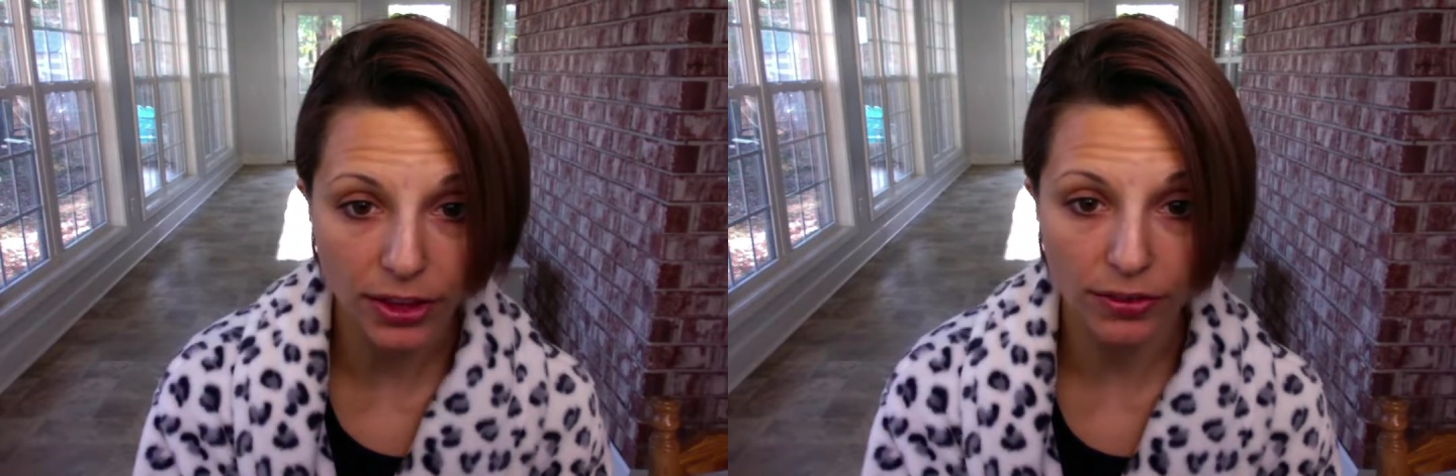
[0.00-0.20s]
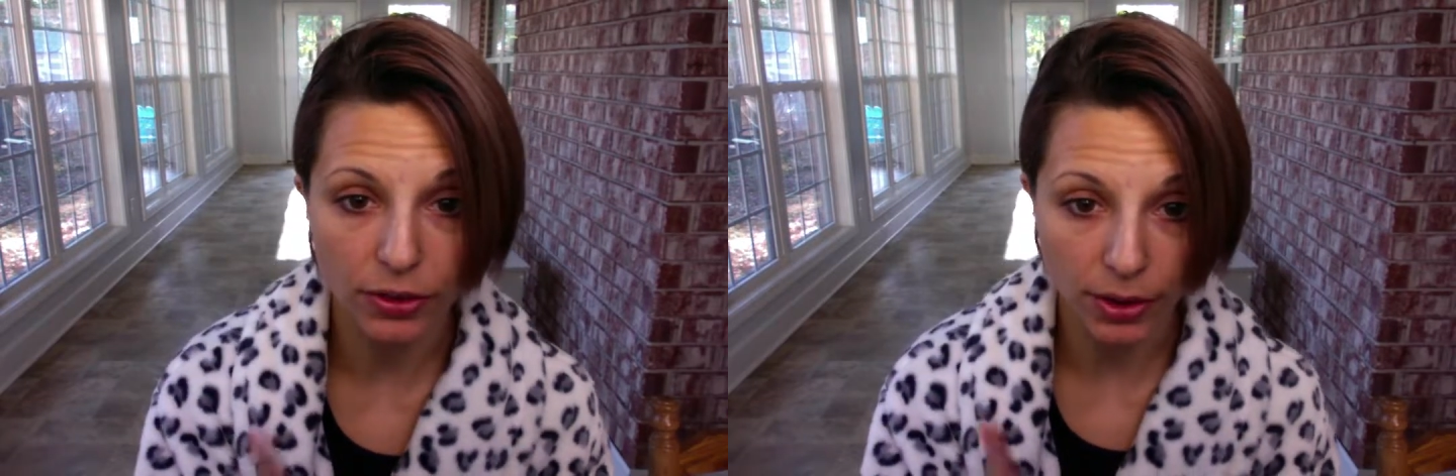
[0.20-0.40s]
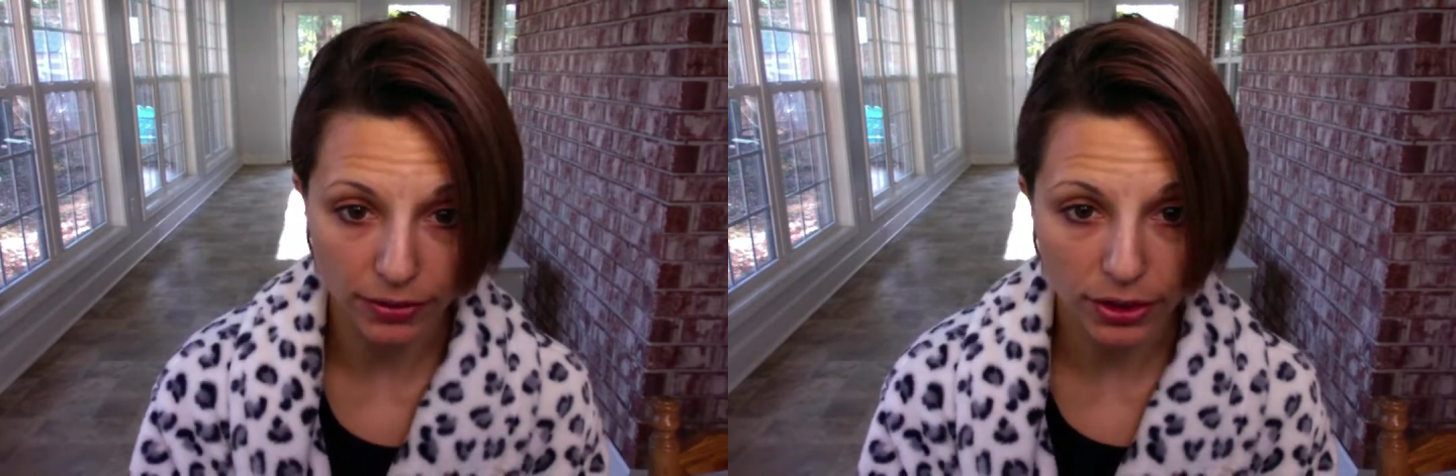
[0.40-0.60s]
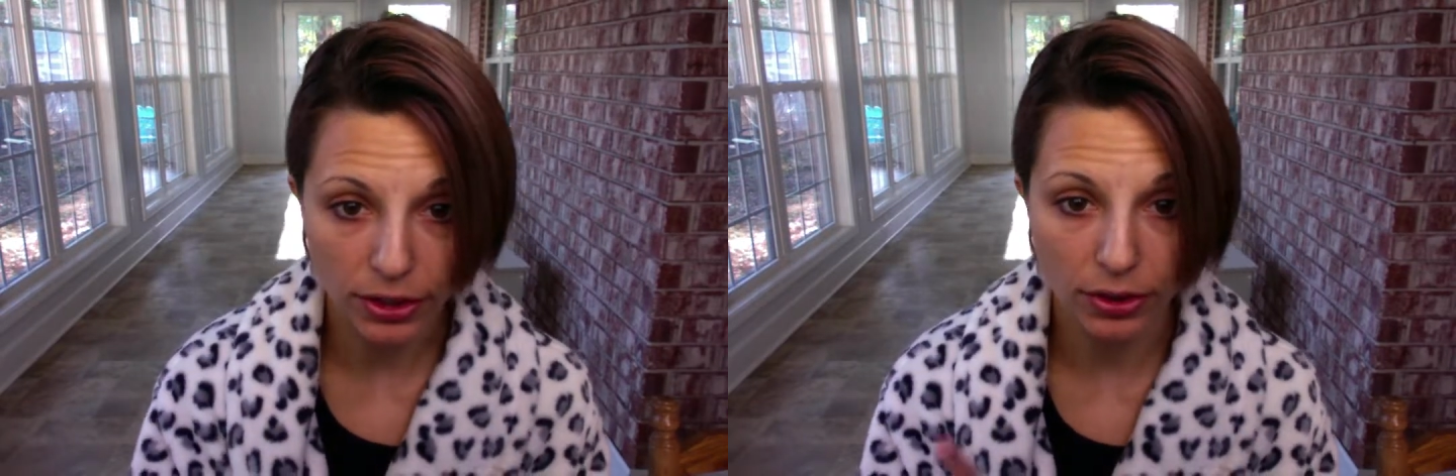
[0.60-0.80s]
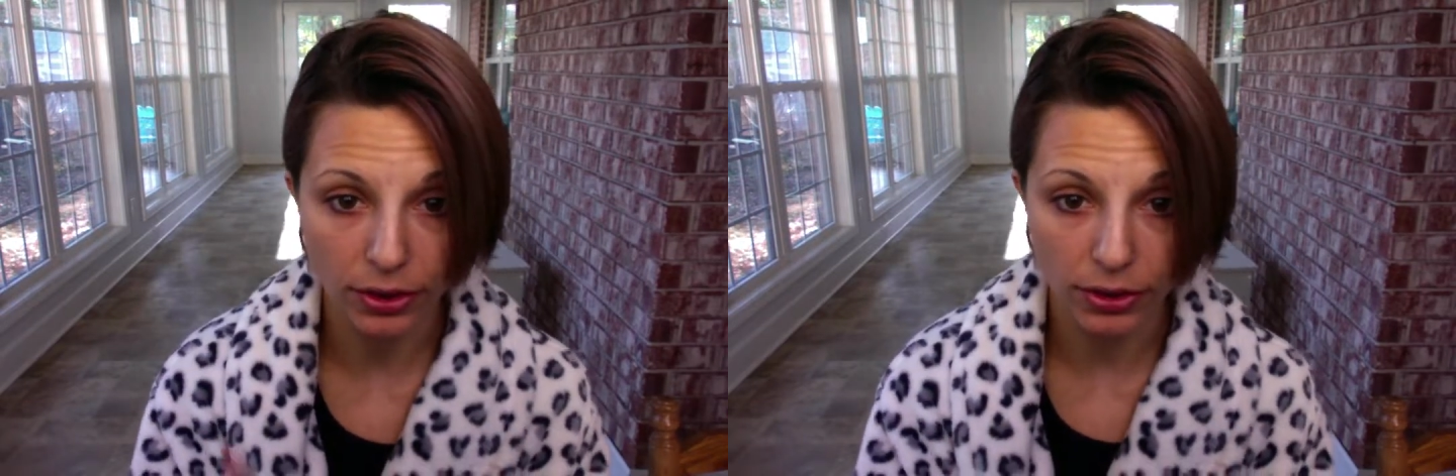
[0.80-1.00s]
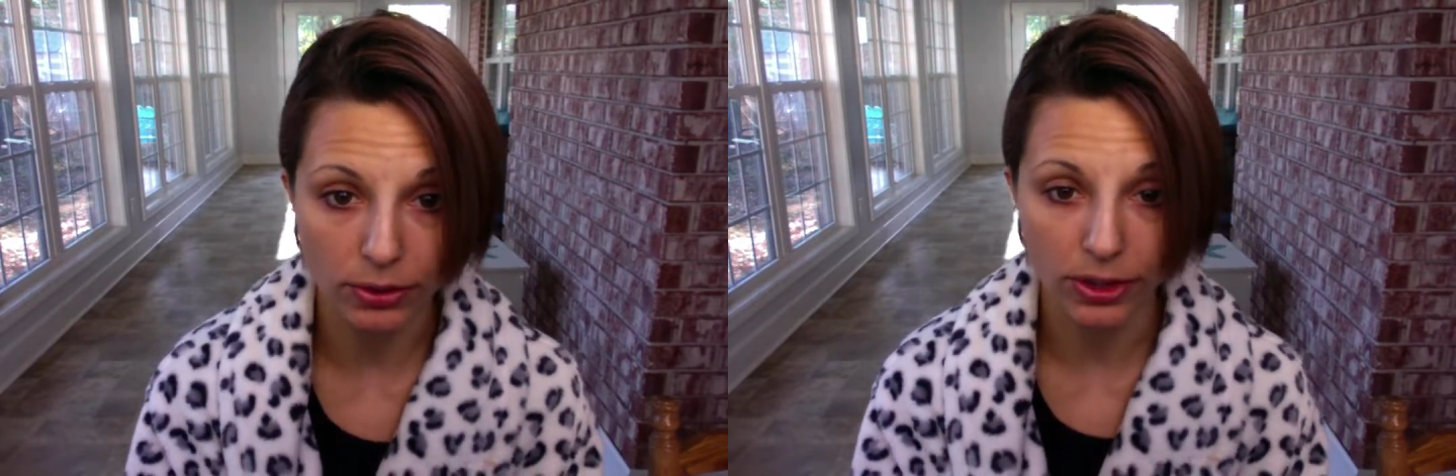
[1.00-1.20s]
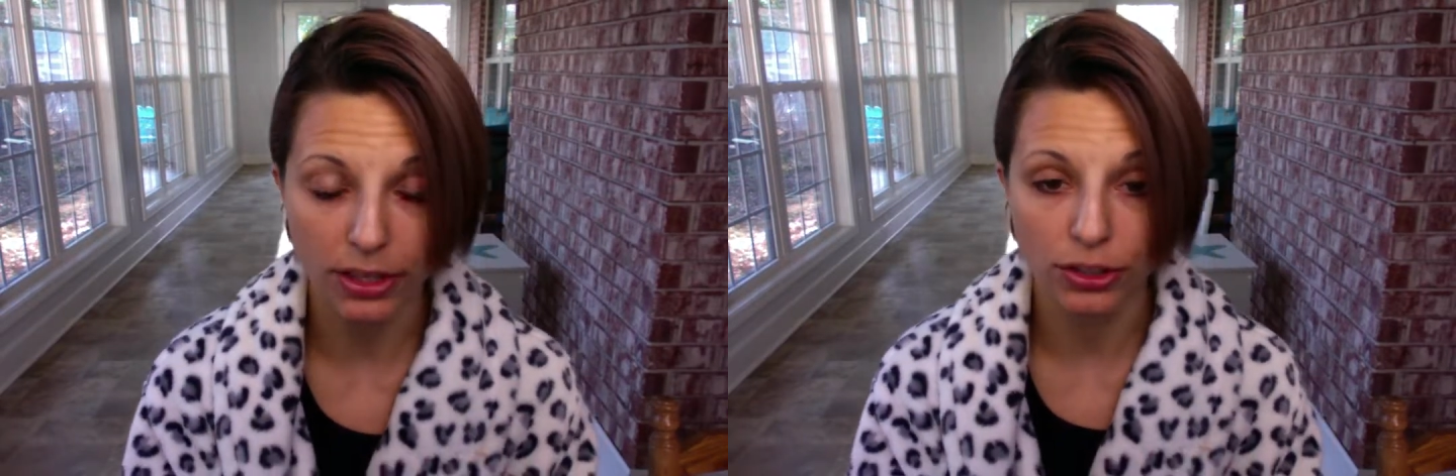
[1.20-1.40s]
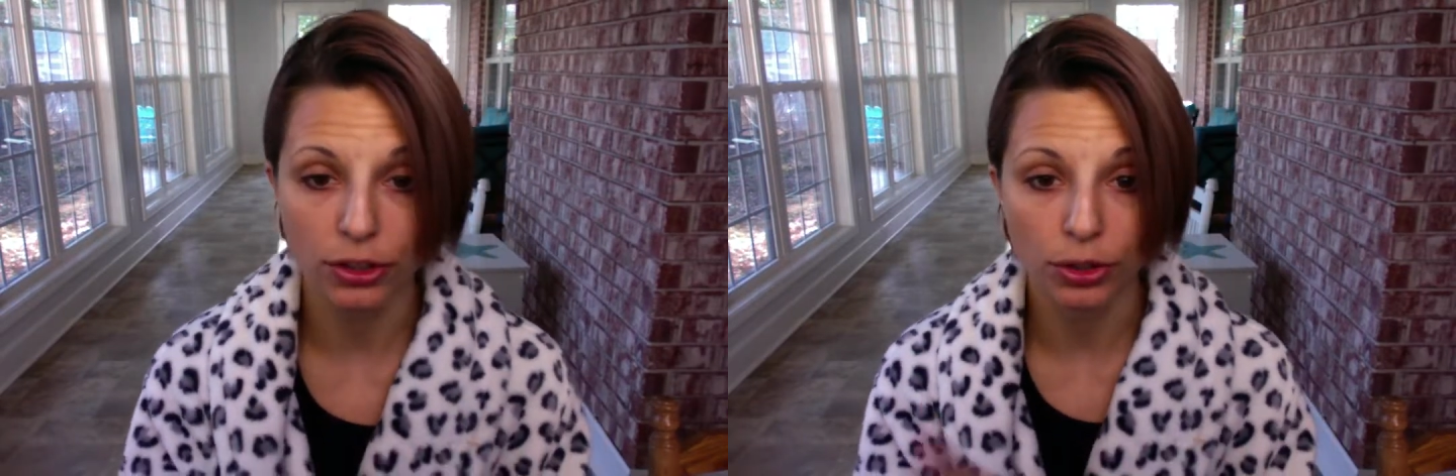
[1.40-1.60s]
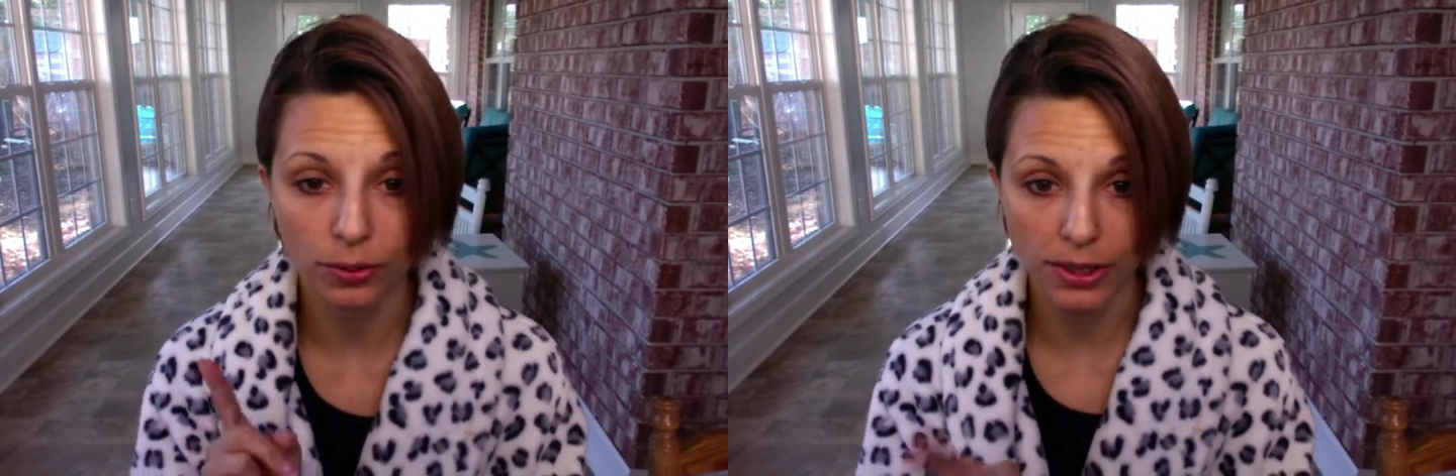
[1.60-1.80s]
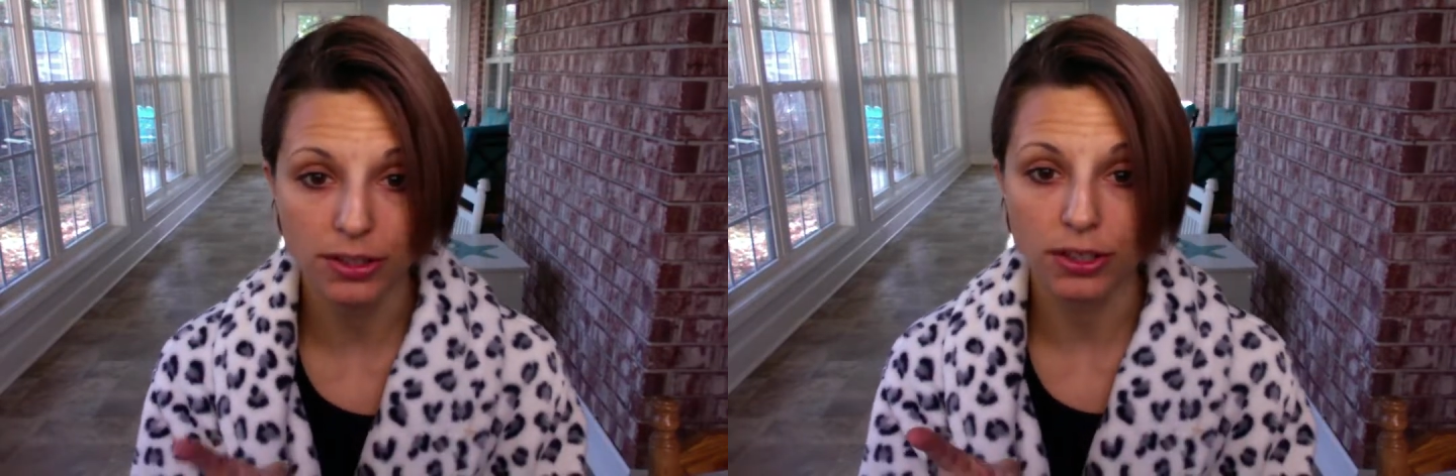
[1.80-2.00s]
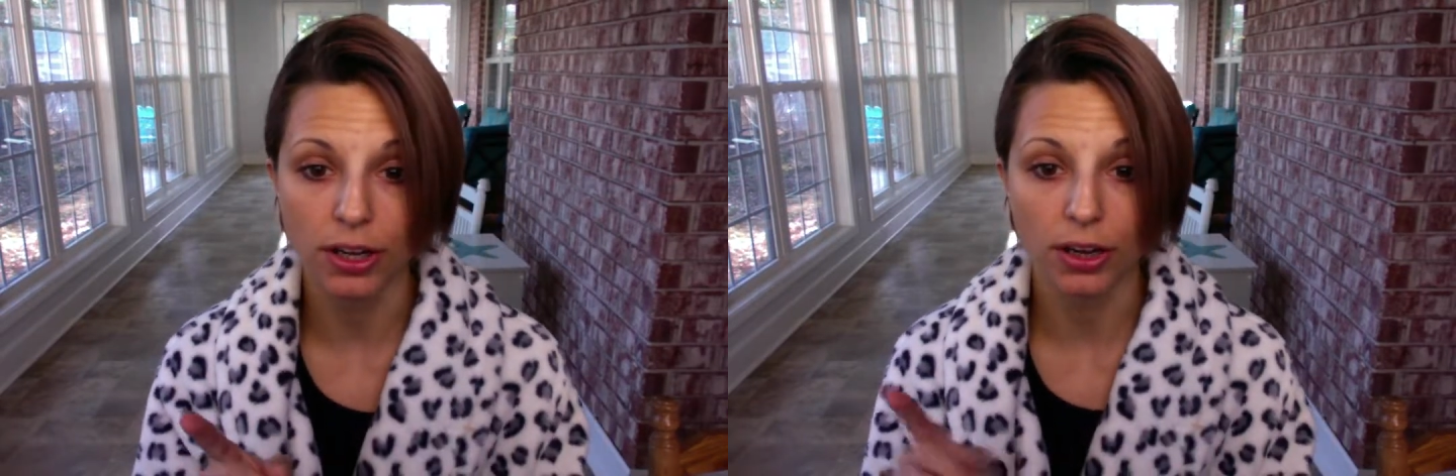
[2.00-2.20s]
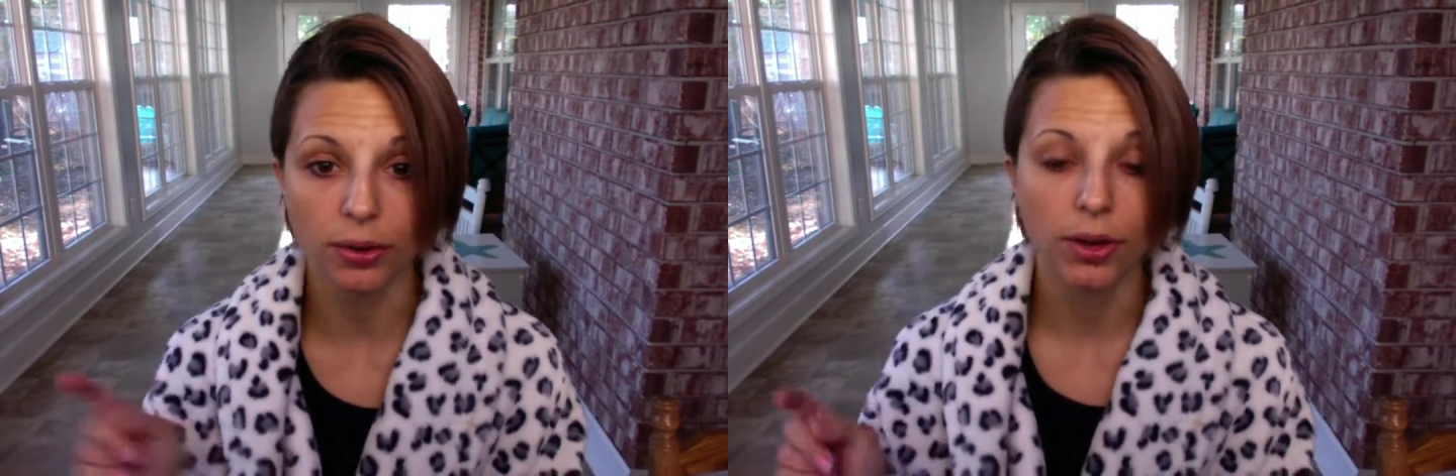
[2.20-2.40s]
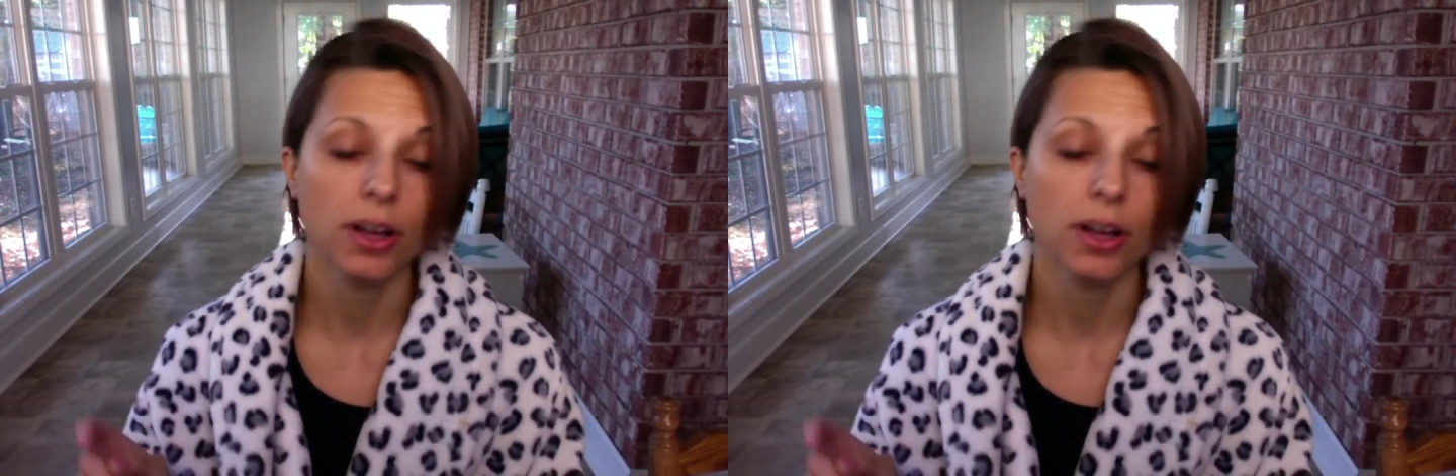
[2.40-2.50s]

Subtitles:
If you ever are in Orlando, you need to go.